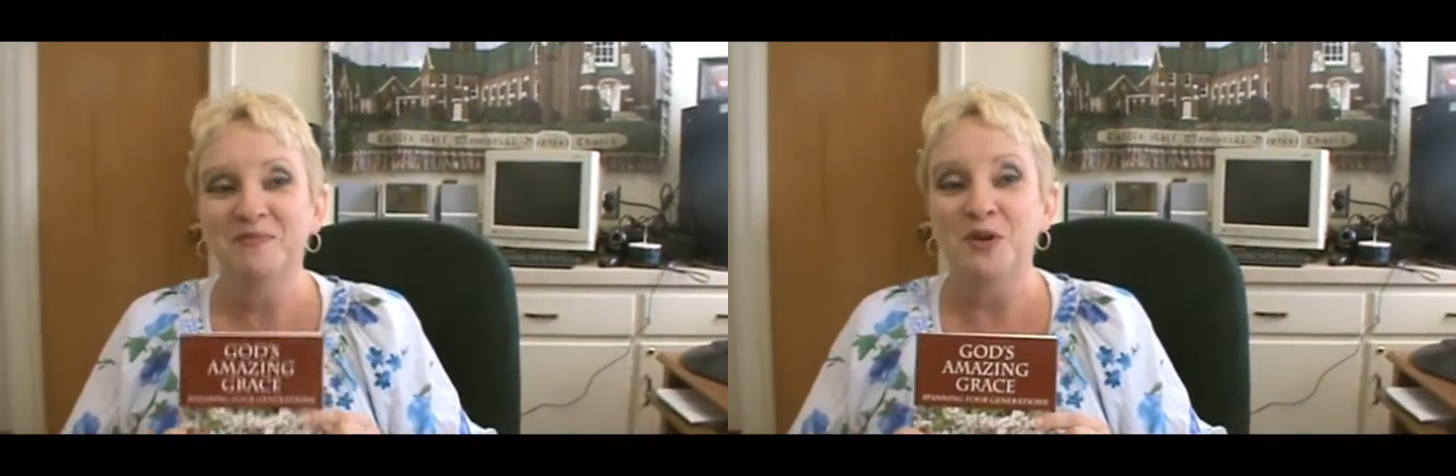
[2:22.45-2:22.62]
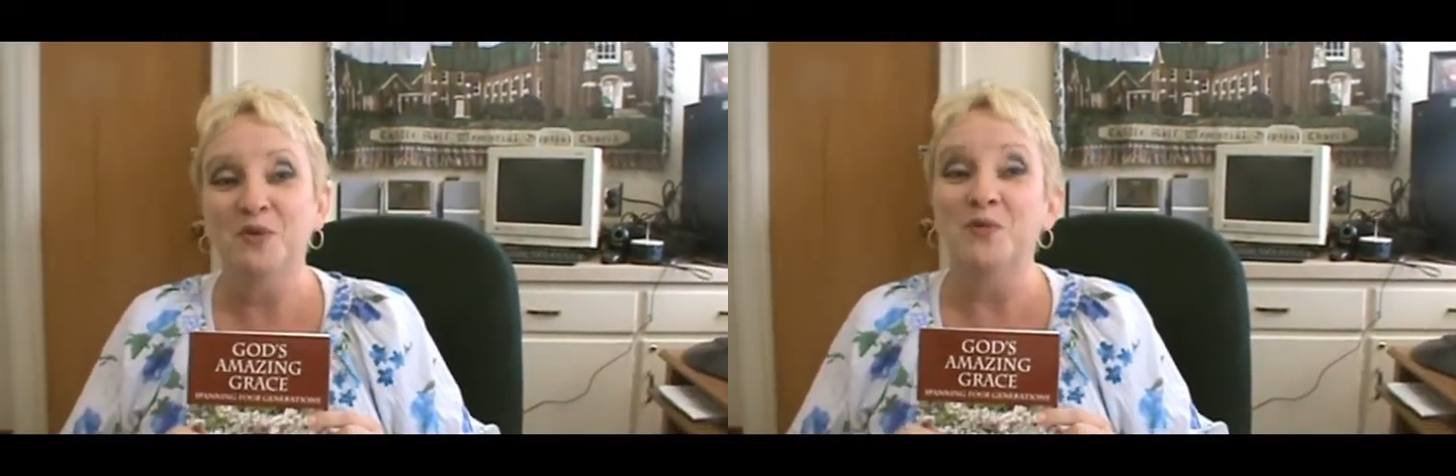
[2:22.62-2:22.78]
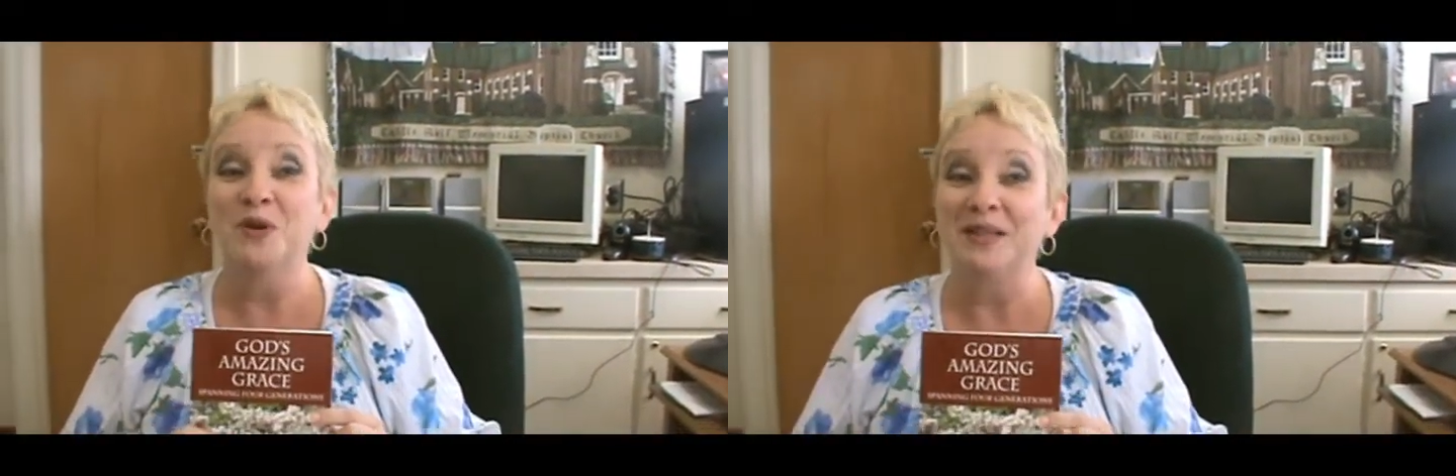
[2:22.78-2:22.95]

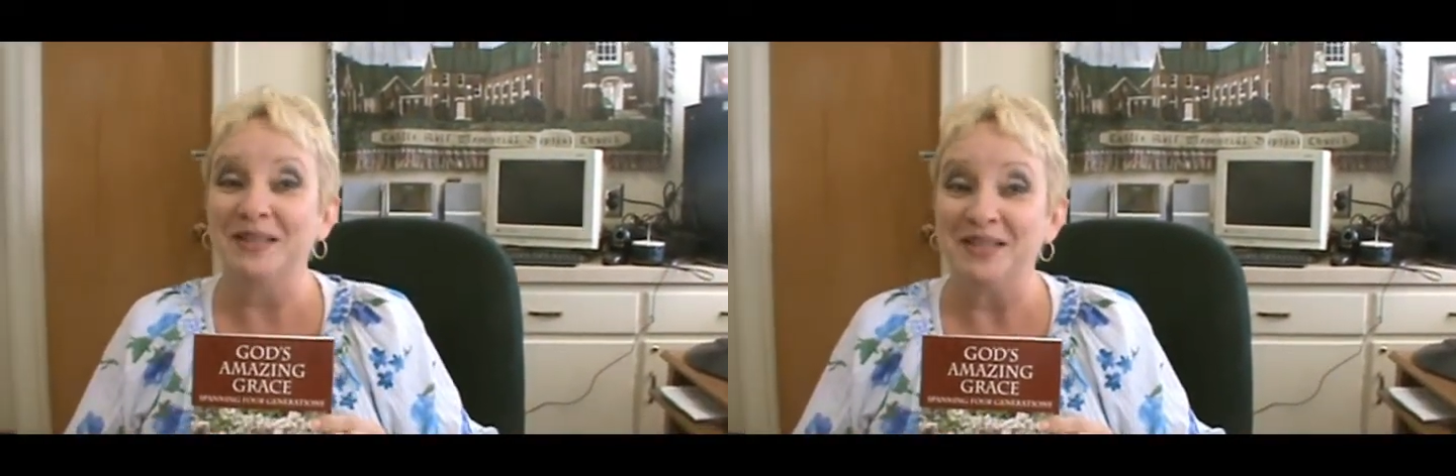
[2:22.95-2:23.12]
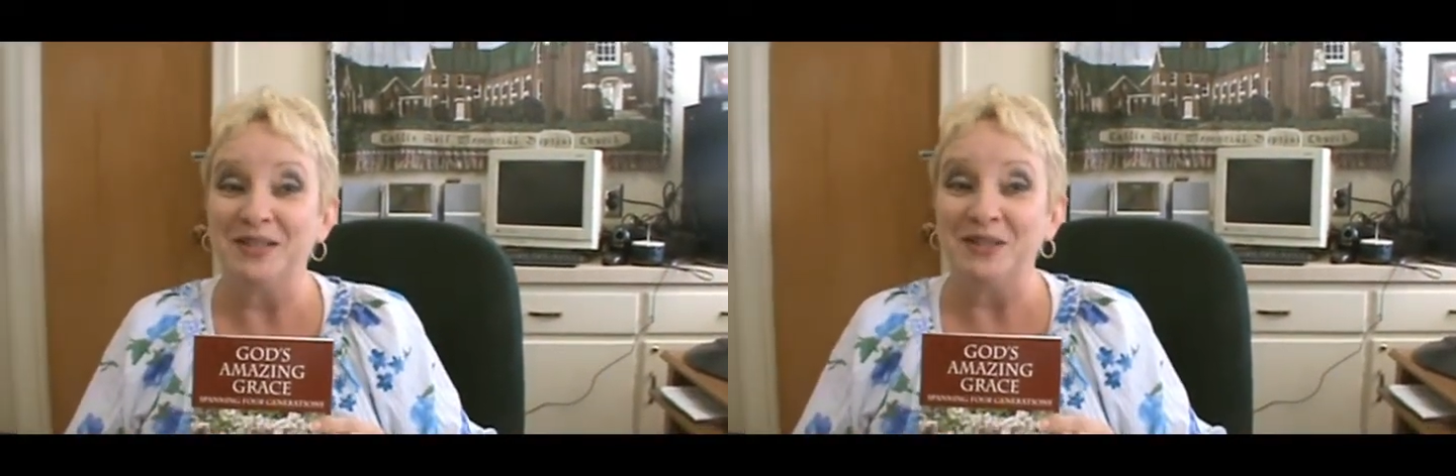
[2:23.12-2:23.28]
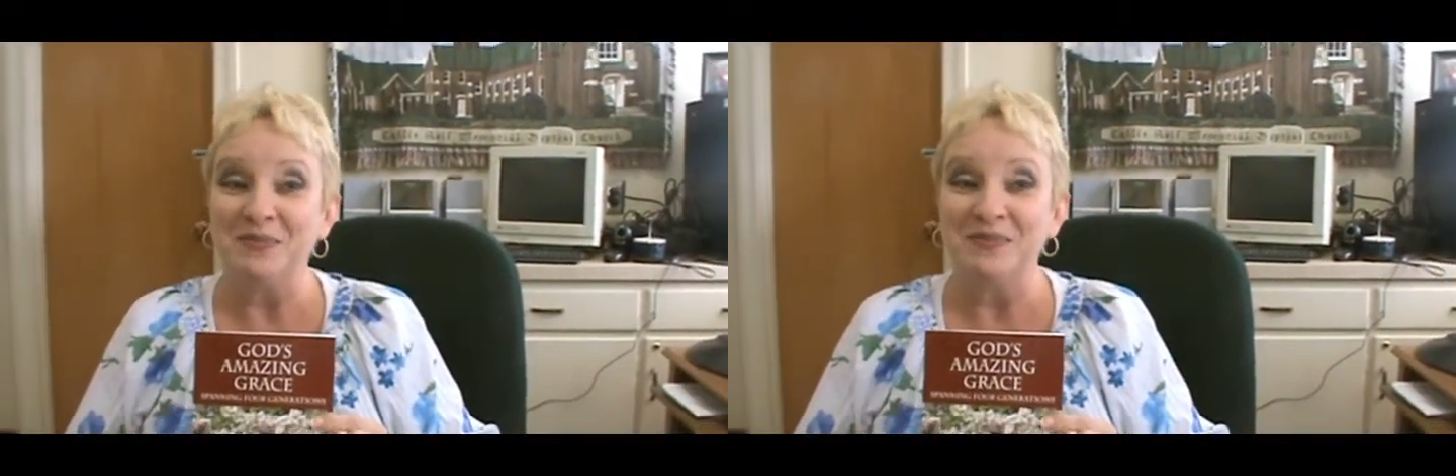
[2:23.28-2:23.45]
You really
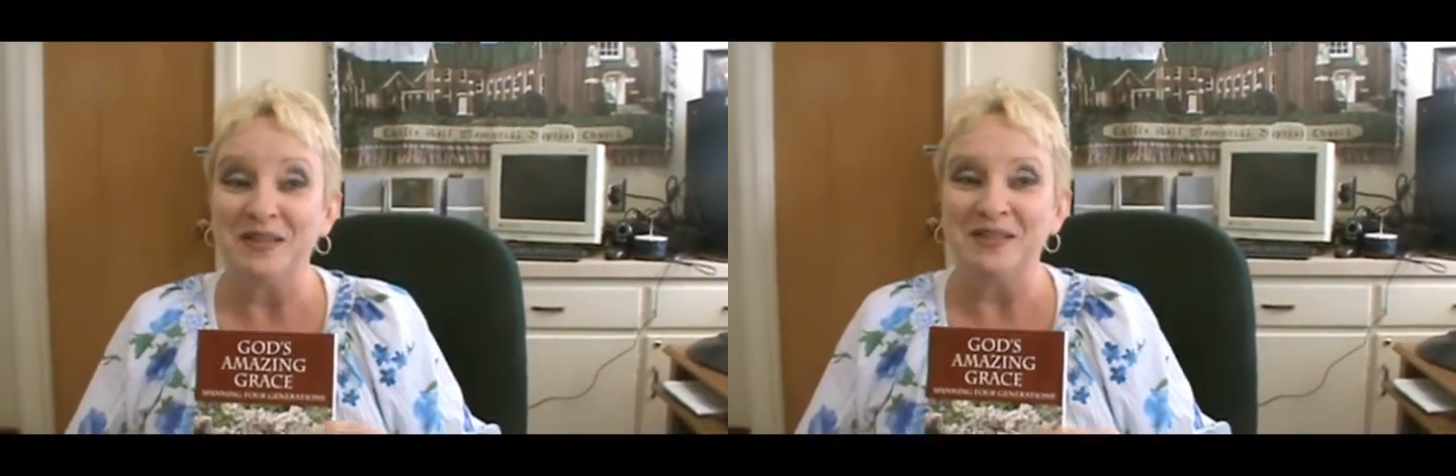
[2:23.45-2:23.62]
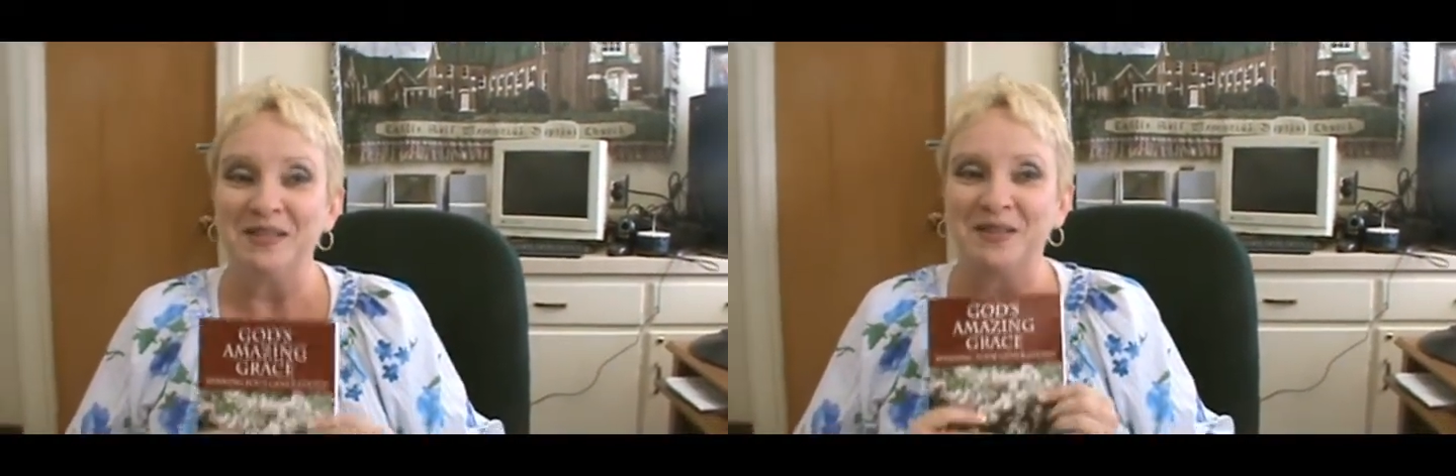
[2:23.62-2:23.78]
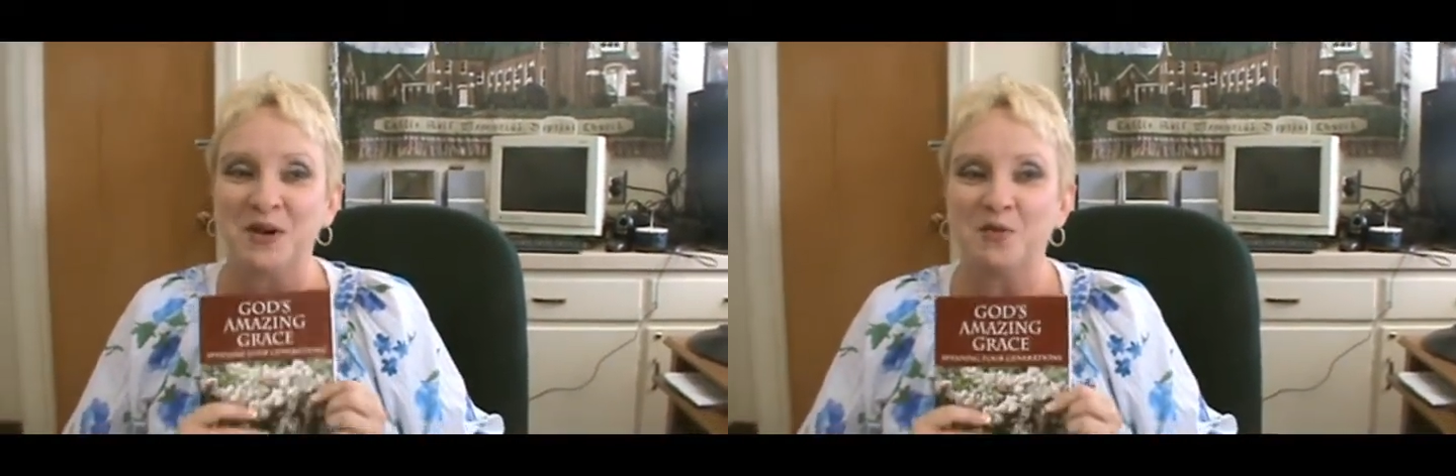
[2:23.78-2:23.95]
do.
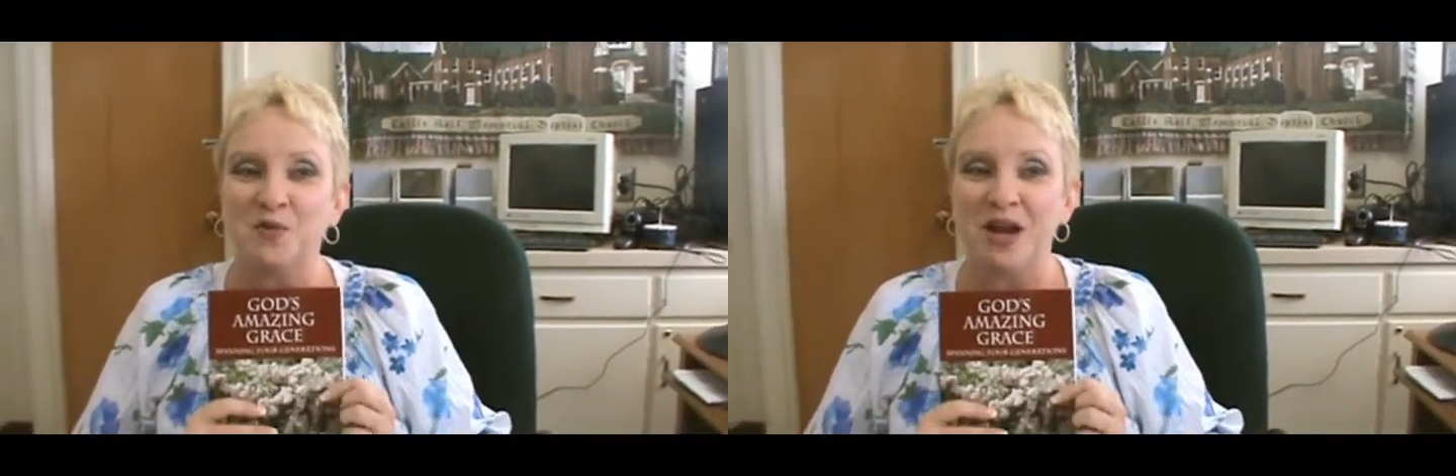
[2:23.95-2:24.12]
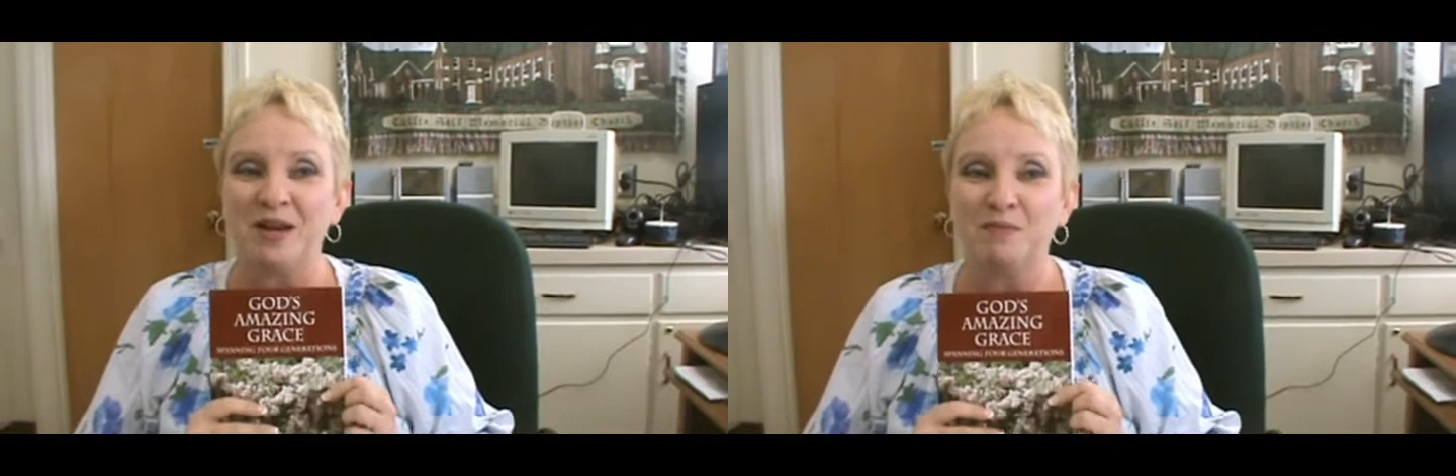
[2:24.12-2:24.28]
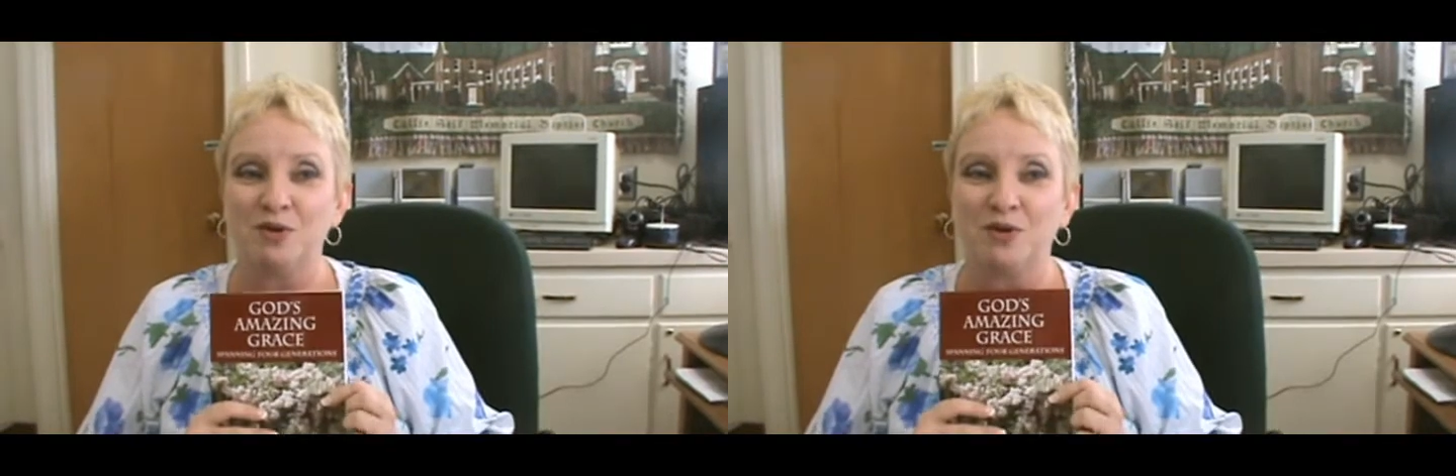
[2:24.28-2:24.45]
This is a
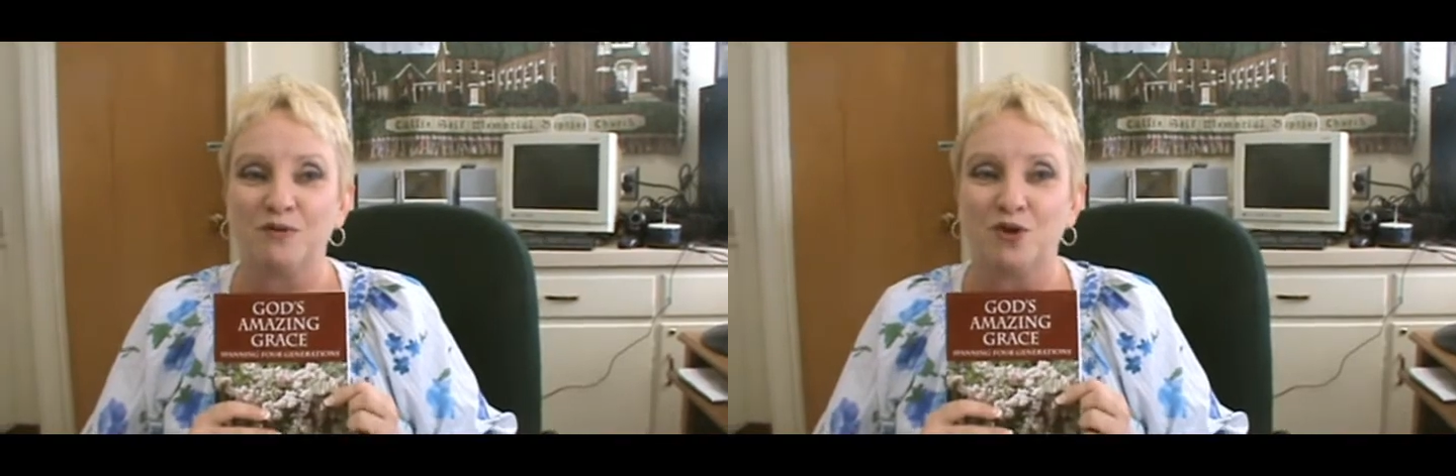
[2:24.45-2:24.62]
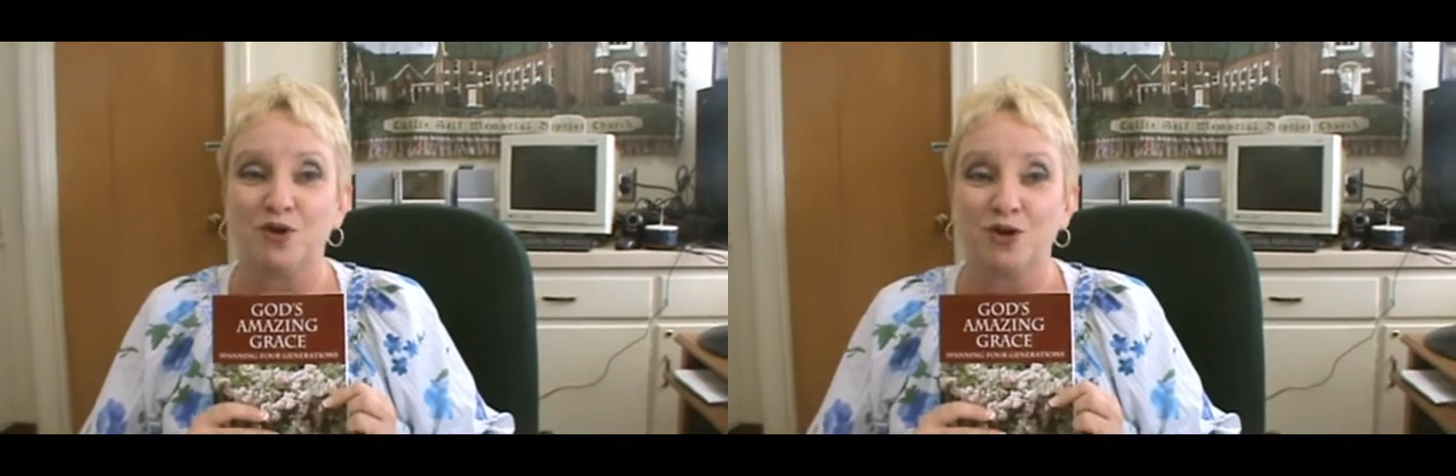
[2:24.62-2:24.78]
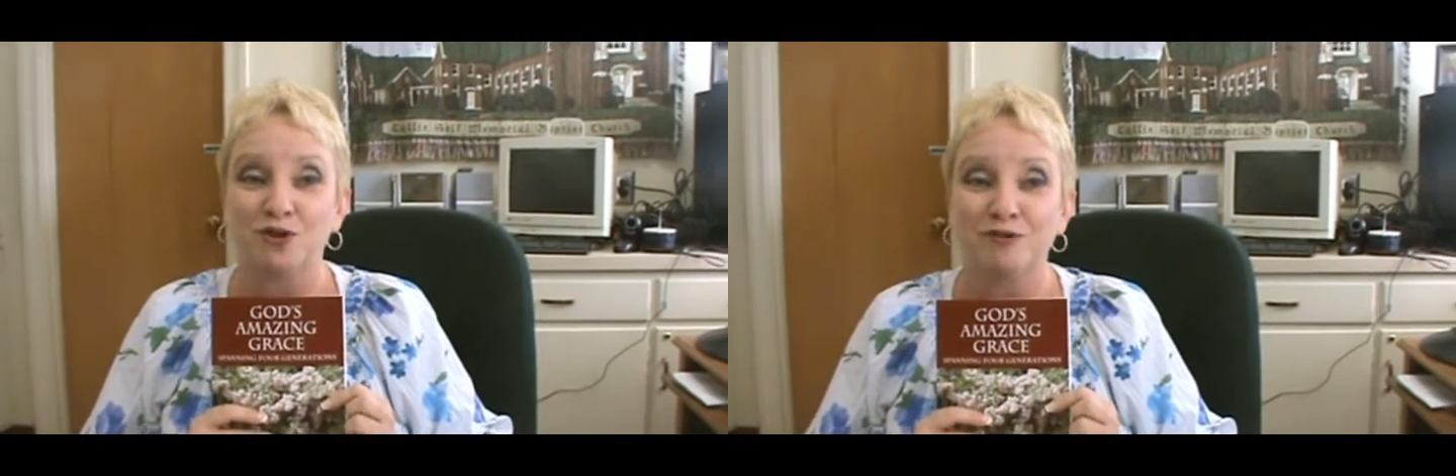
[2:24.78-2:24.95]
great book for her.